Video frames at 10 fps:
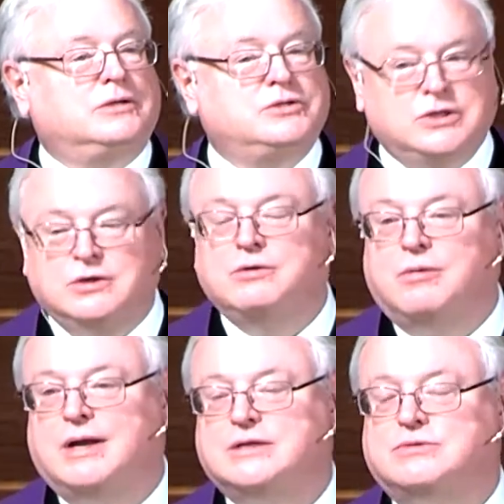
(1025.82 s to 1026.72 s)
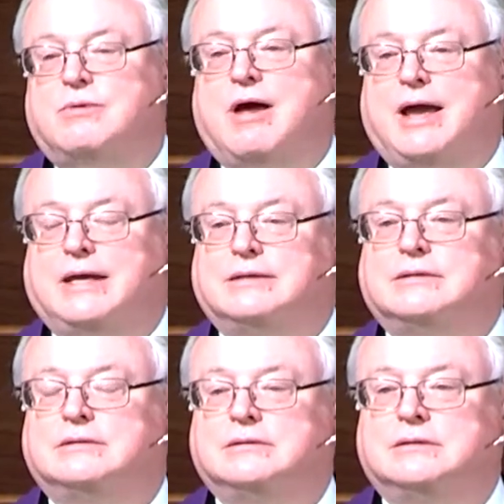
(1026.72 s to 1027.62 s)
do what is right,
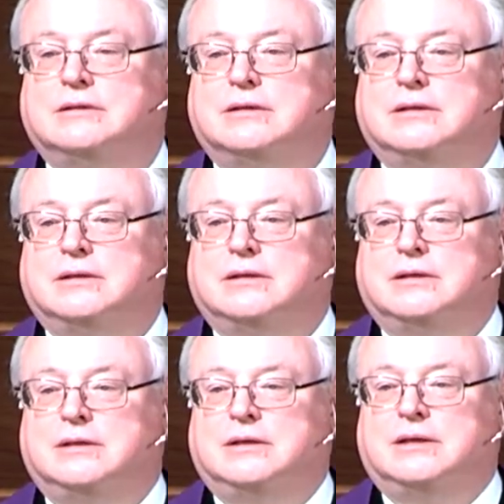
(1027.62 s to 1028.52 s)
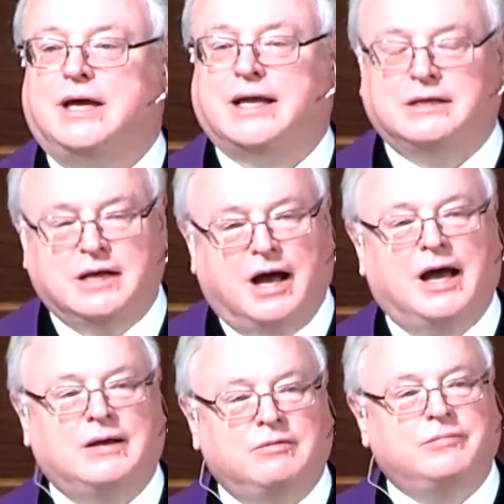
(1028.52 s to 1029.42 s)
and
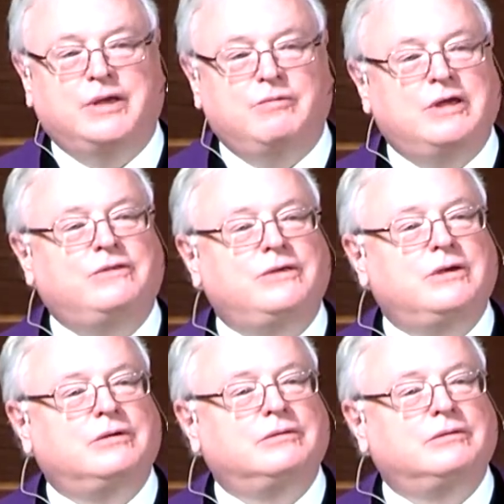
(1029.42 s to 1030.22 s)
God will be with you.